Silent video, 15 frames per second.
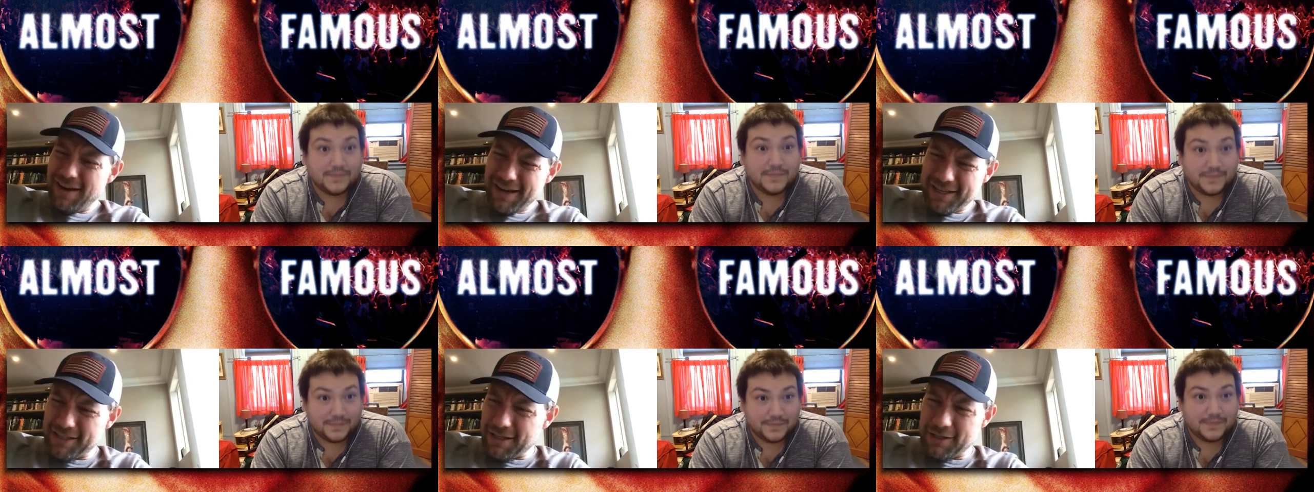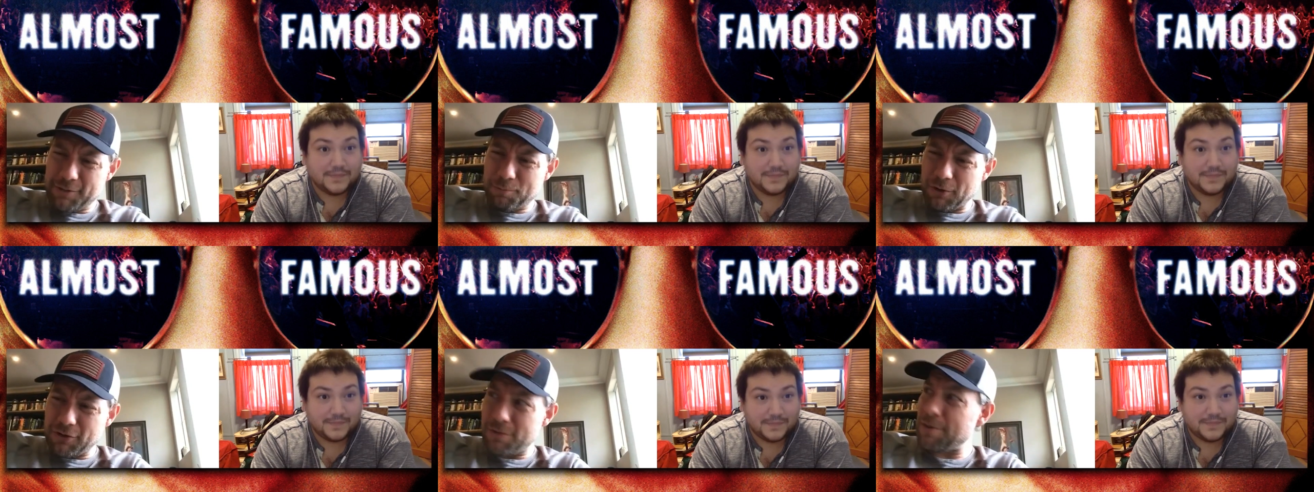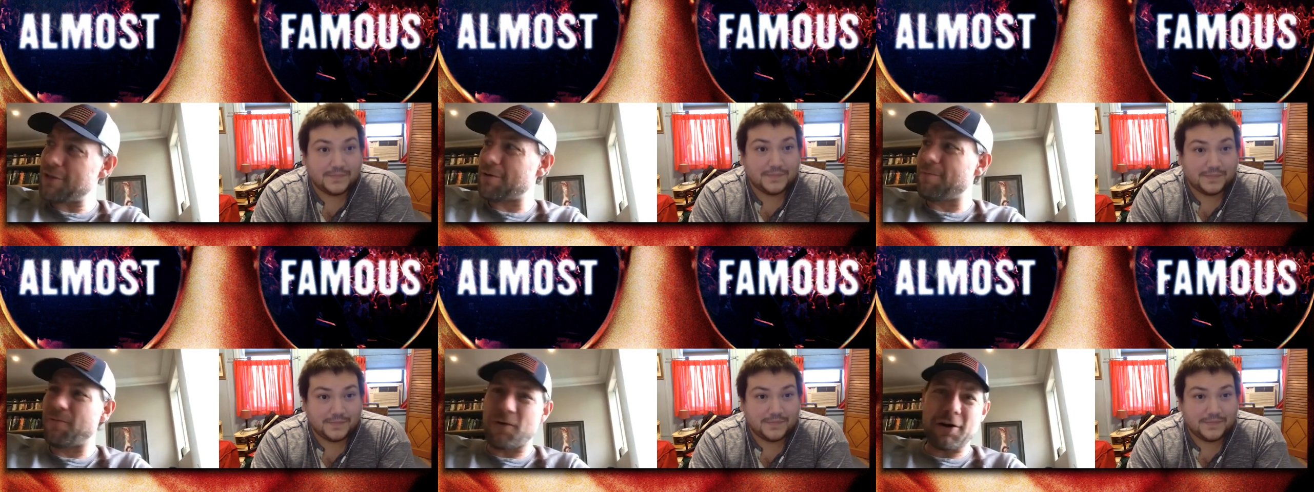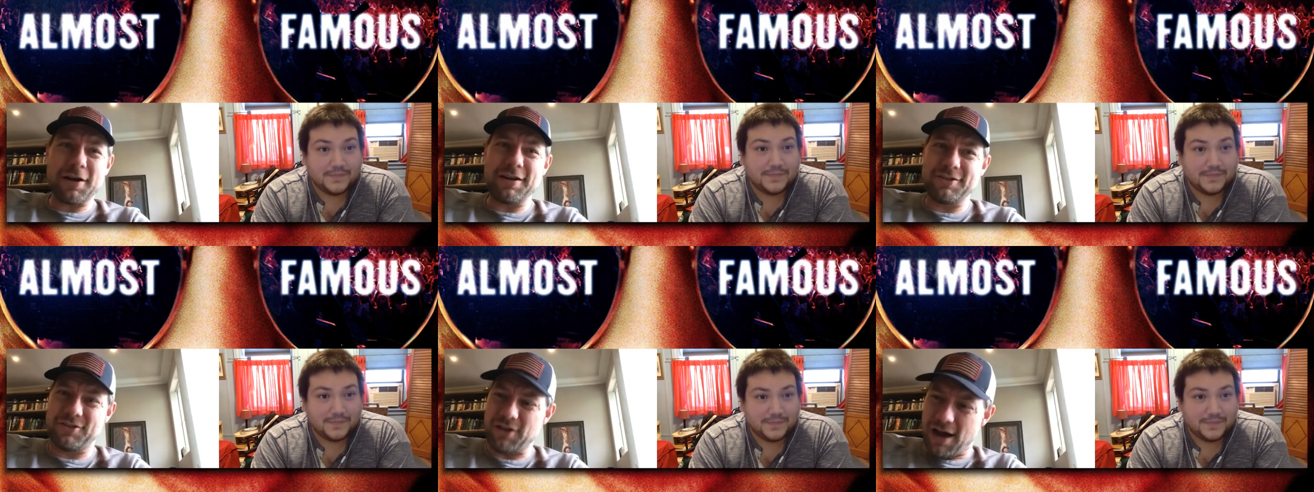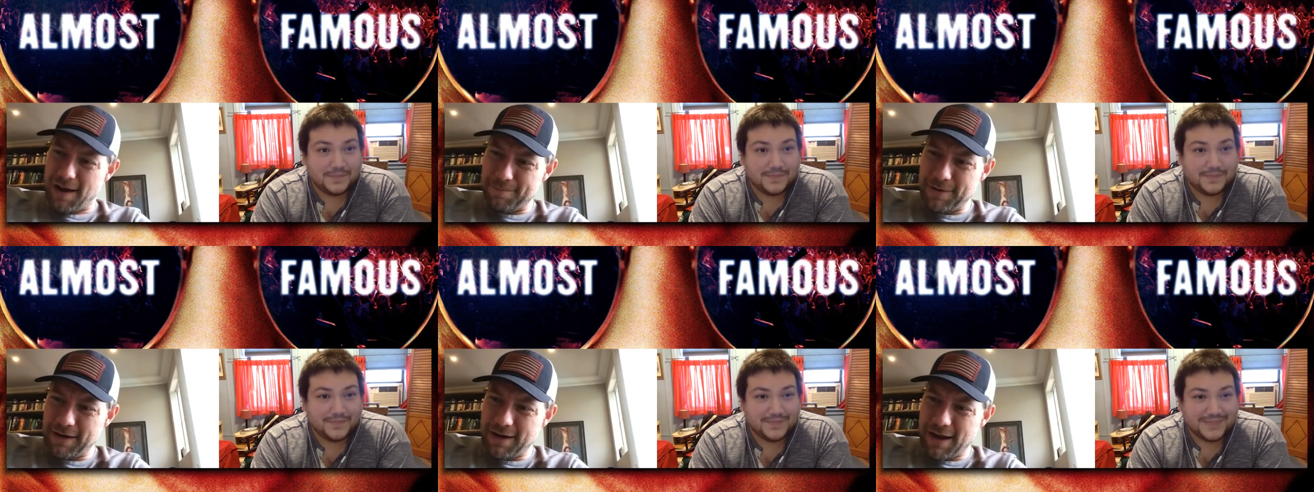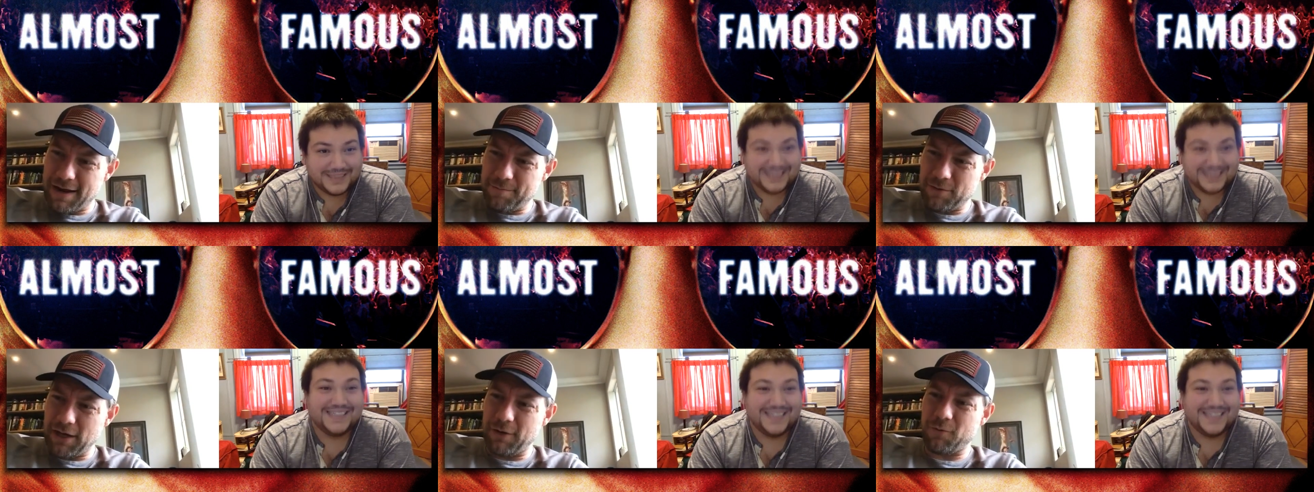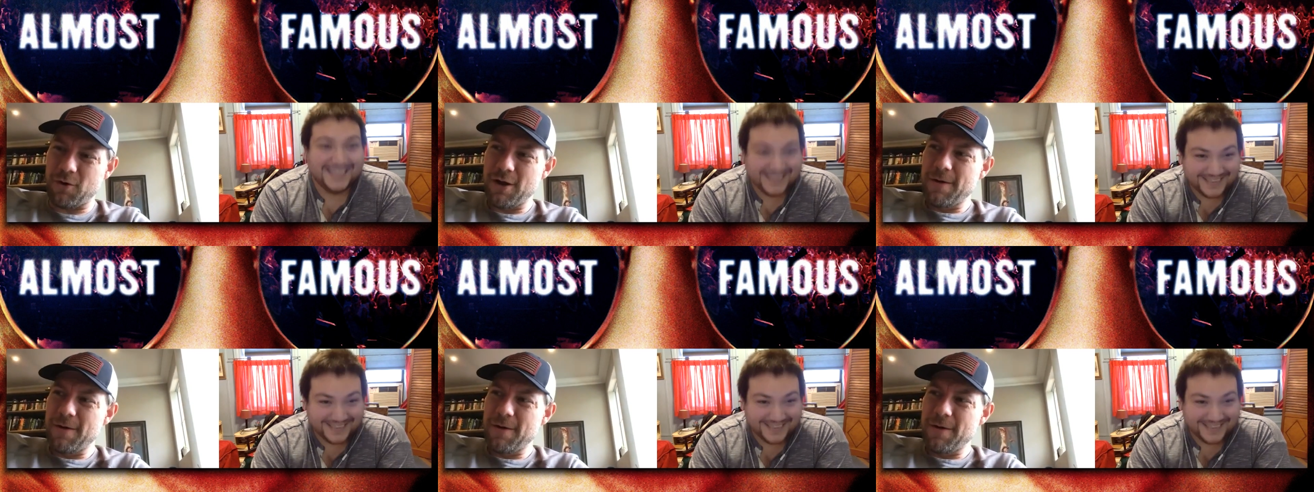Speaker 1: isn't this supposed to be some fucking zombie game? Like,